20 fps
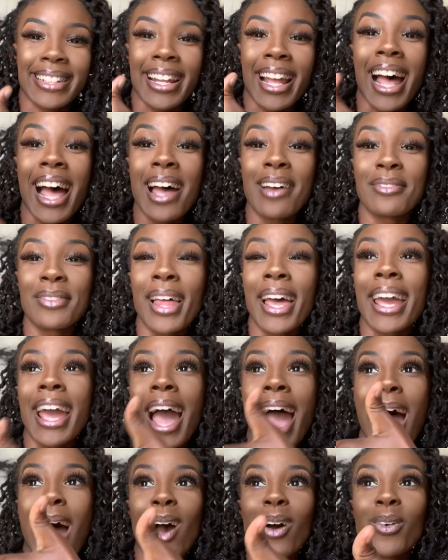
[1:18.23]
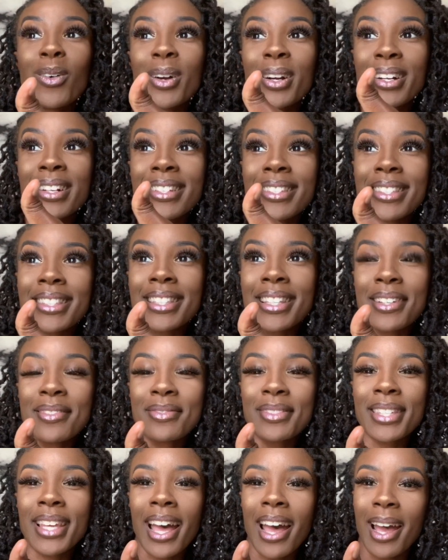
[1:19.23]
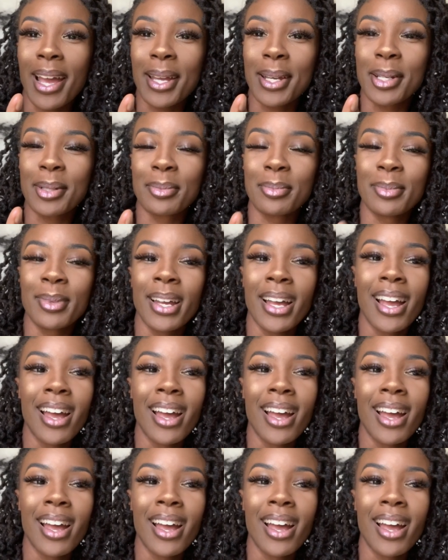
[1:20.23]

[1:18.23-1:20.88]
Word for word: I have like hours of time.